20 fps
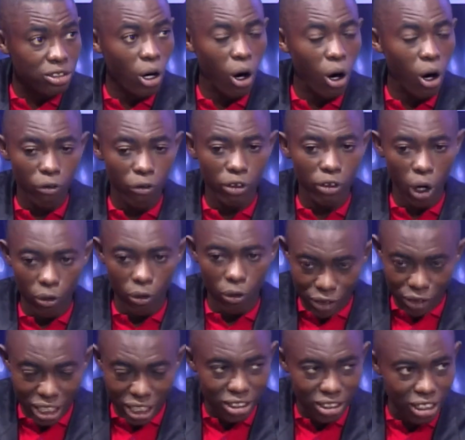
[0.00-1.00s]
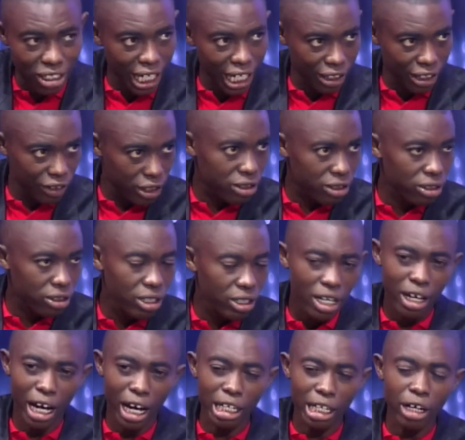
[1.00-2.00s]
of conflicts like this.
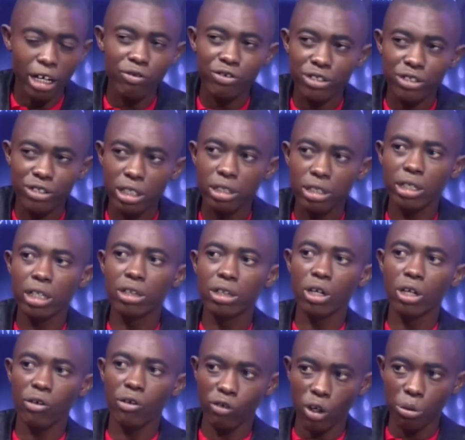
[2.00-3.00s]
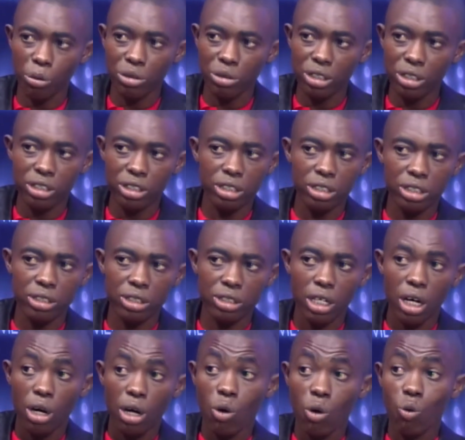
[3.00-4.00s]
And I've seen a lot of communities
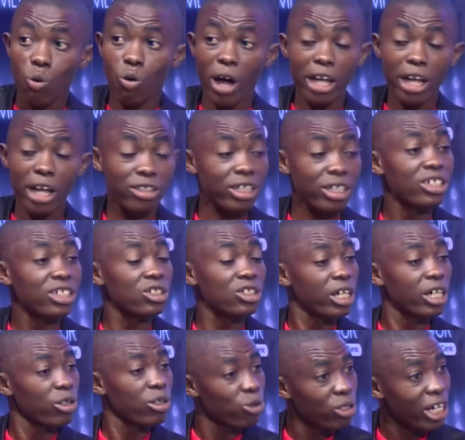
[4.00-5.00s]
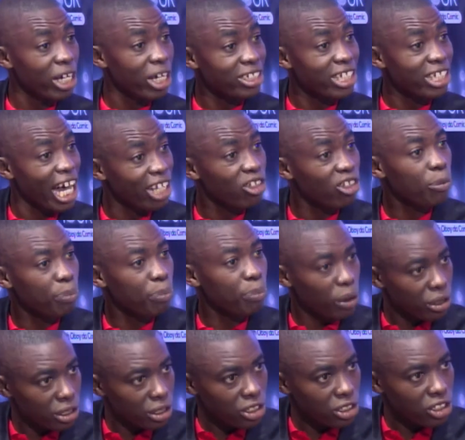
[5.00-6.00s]
where traditional rulers are not
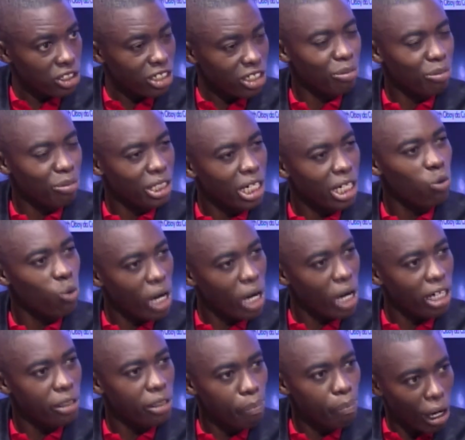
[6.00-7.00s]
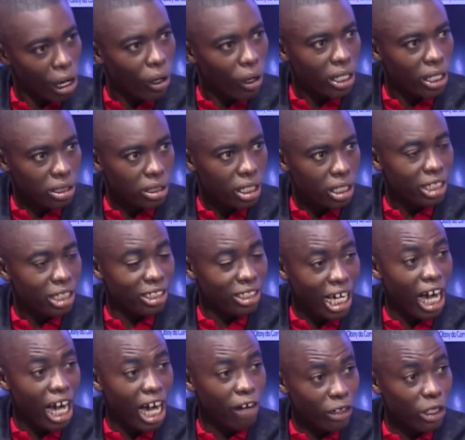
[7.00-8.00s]
politicians, but they're well empowered. They
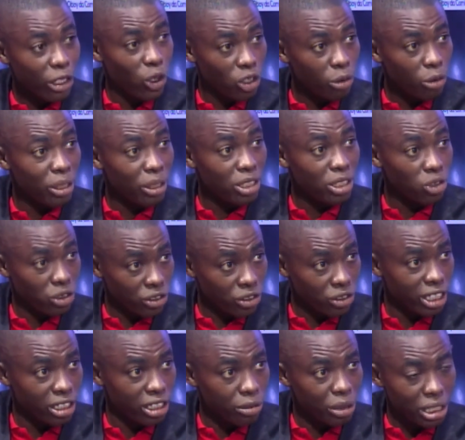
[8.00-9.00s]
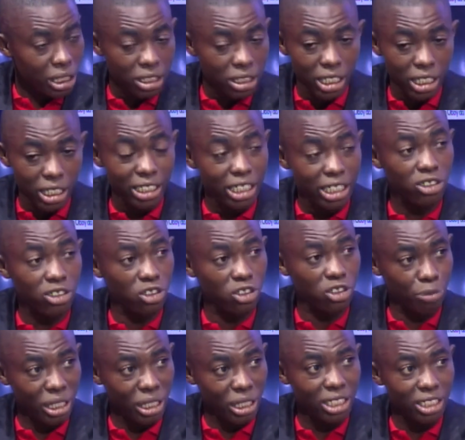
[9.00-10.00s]
have economic sustainability and they're, yeah,
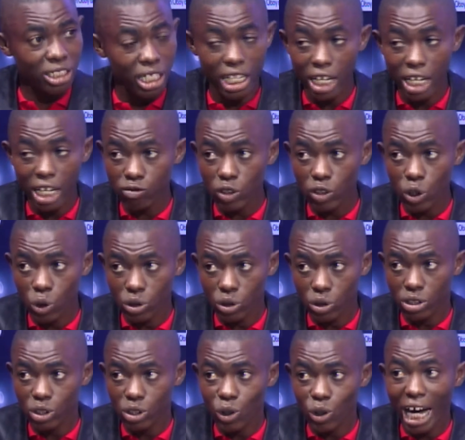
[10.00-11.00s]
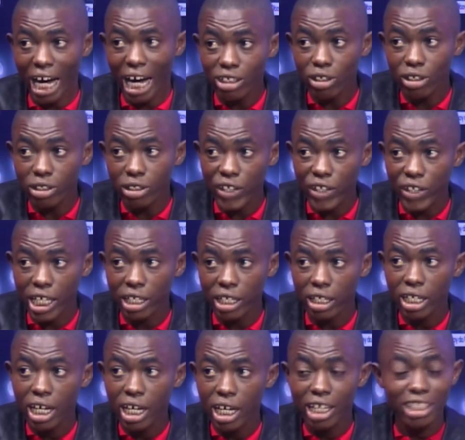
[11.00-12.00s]
sustaining their livelihoods. So I don't think
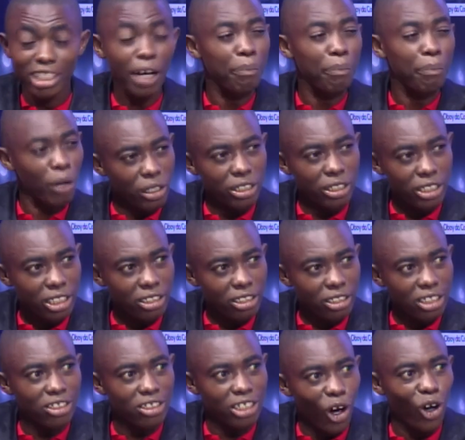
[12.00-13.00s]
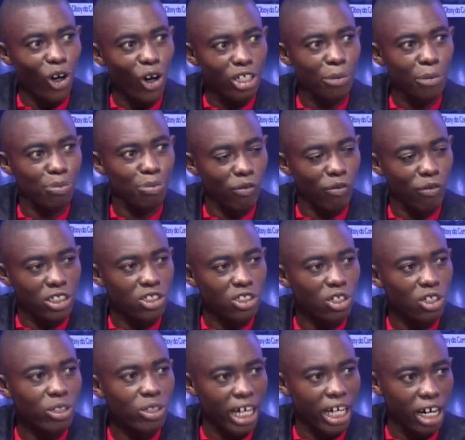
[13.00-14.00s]
that politics is the only
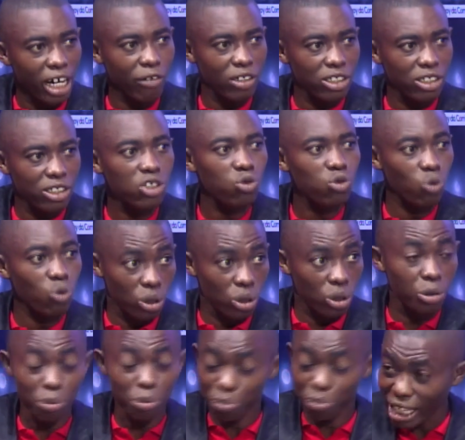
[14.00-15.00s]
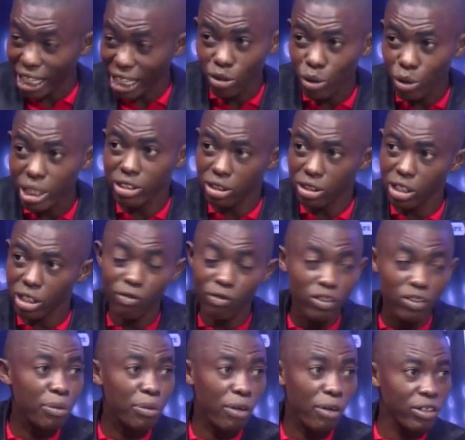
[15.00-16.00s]
profession we have in this world. By the way, it's not even
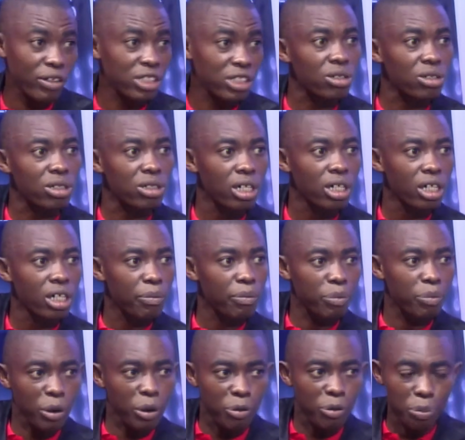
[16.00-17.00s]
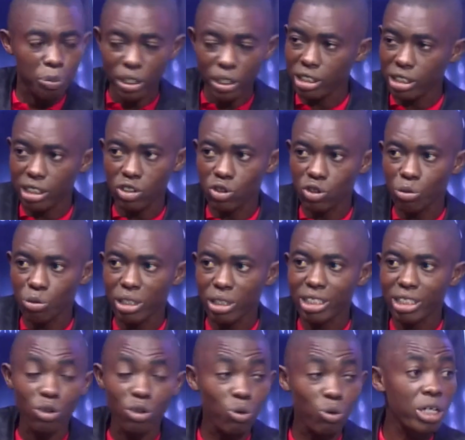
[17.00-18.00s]
a profession. Politics to me
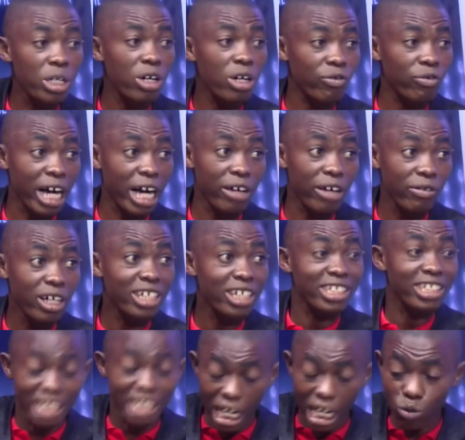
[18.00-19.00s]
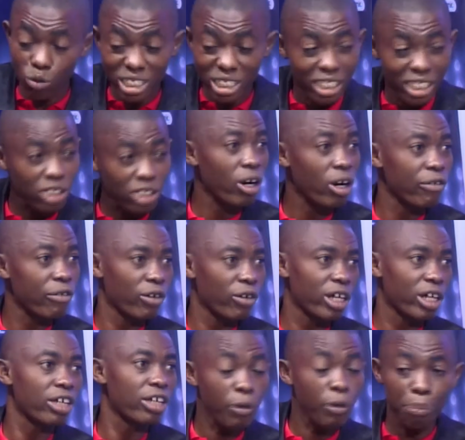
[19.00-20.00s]
is a way of life that we need to
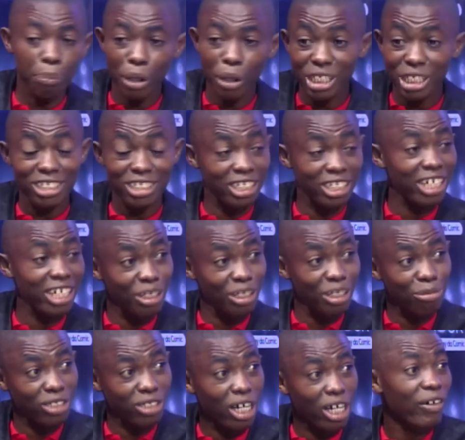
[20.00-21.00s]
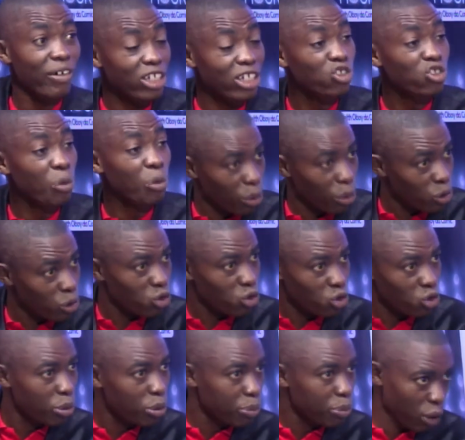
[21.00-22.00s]
avoid. Even politicians themselves are supposed
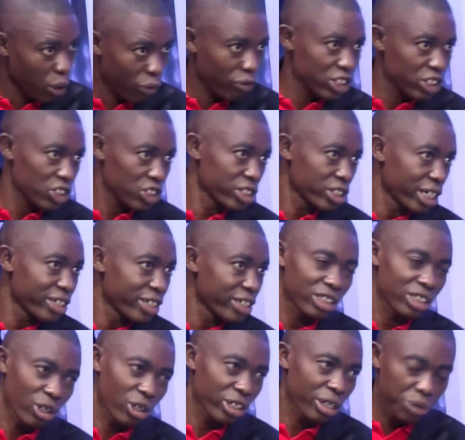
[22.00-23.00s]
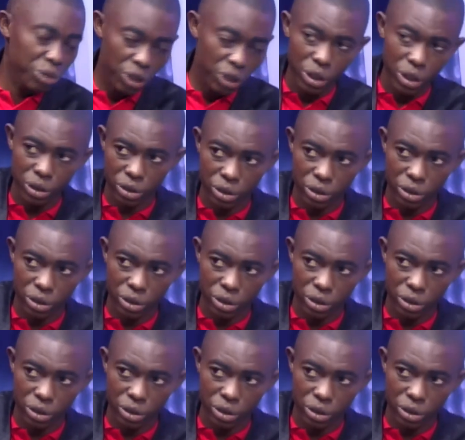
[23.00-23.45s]
to be professionals in other milieus.